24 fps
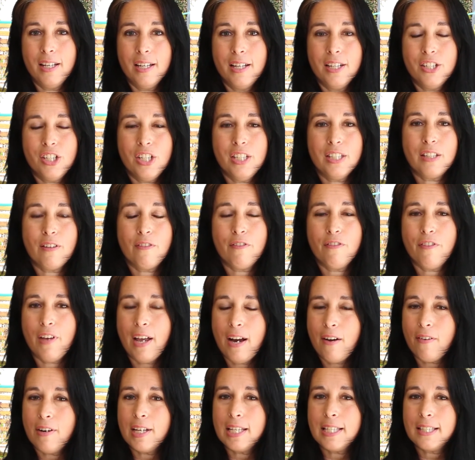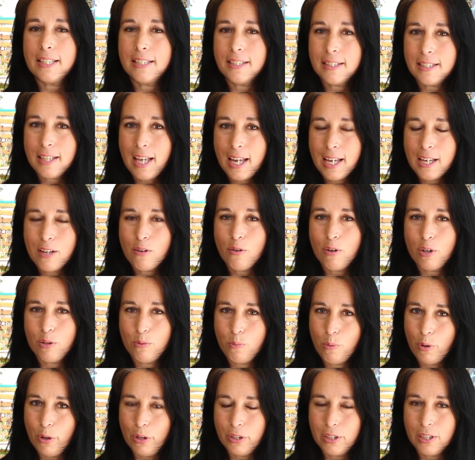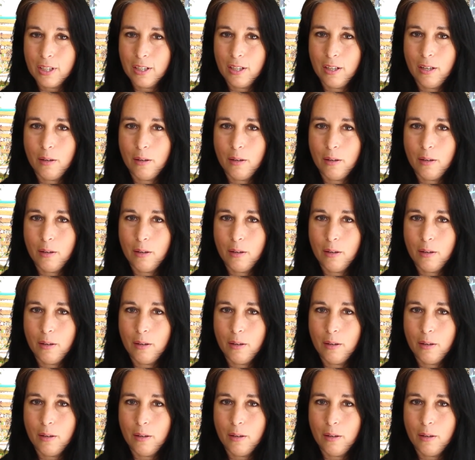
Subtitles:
She's a very sacred wood